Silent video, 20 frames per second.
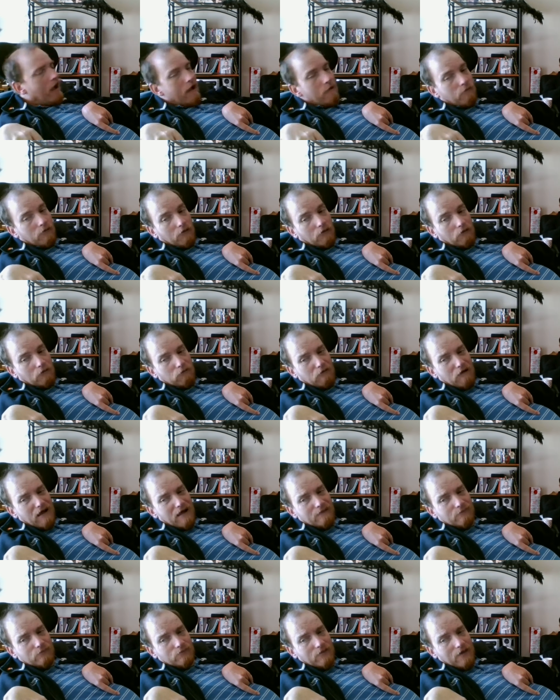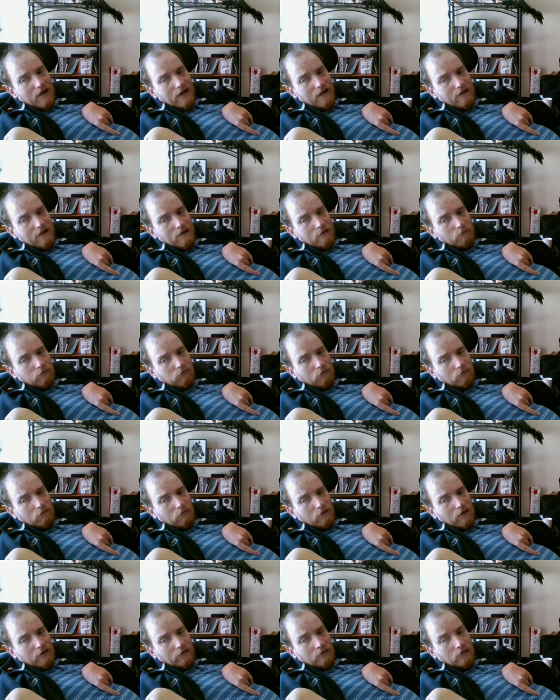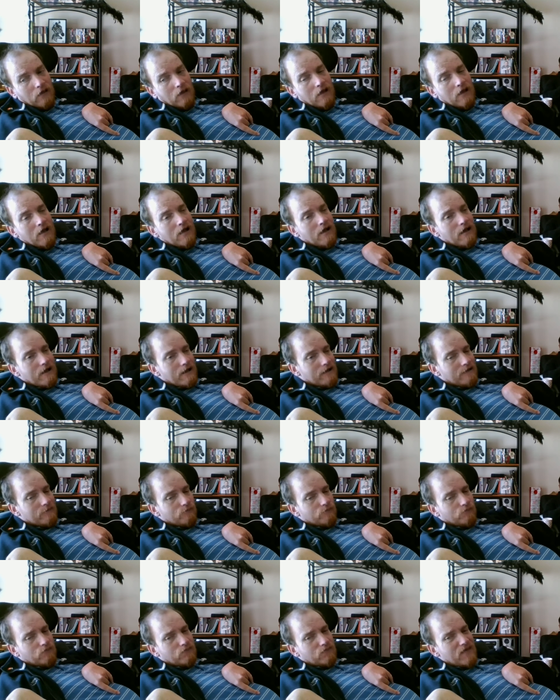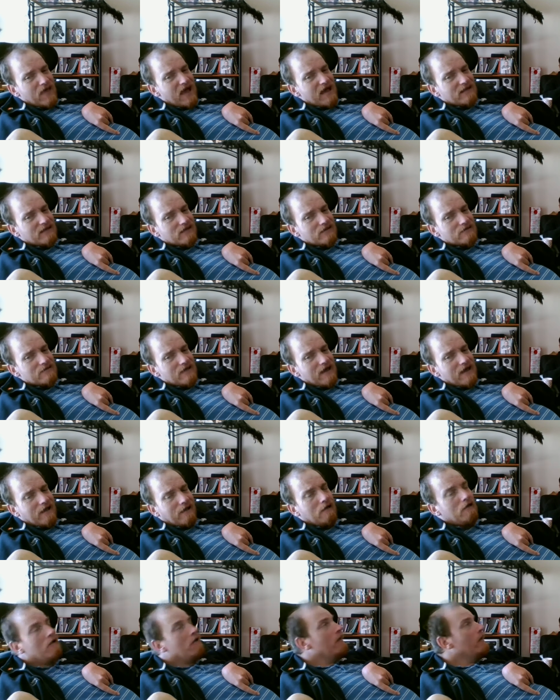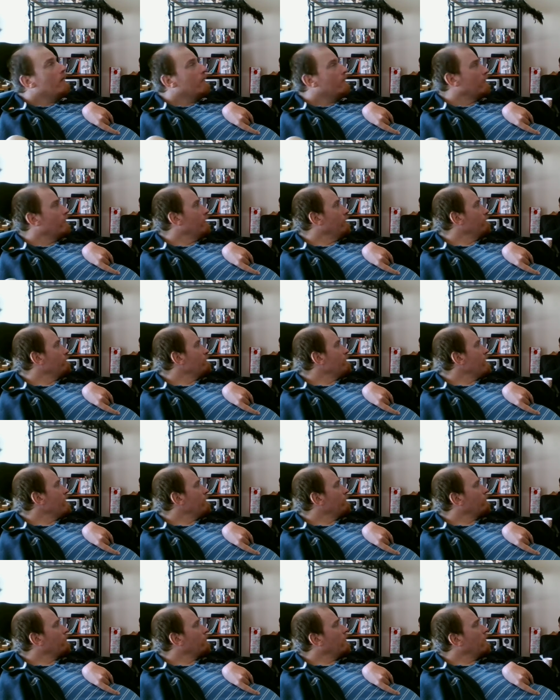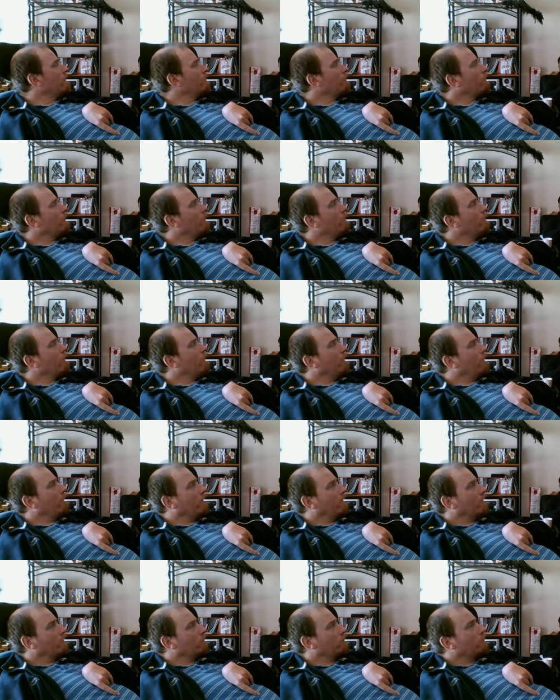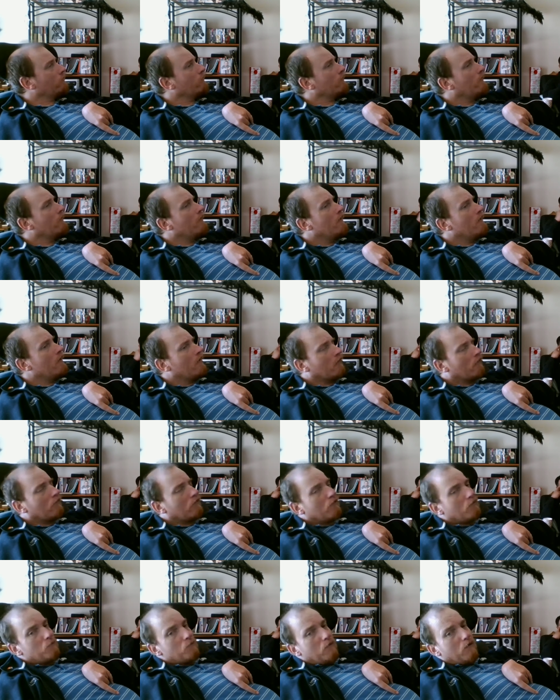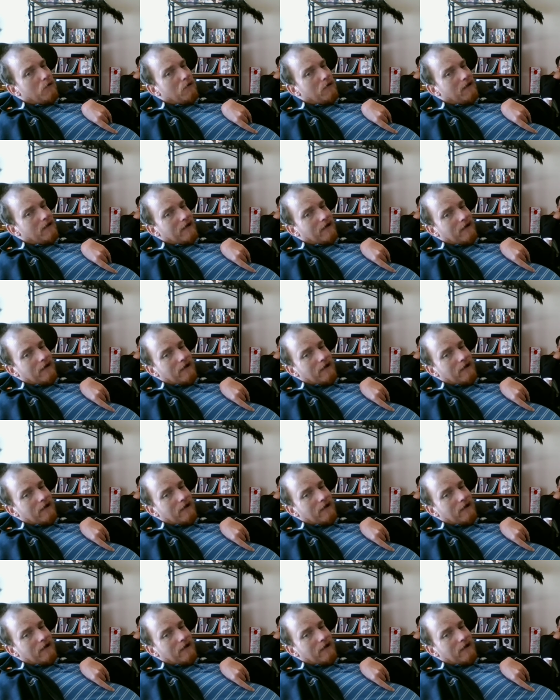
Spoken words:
Have a great day, everyone. It's Saturday, the 15th of August. Good morning,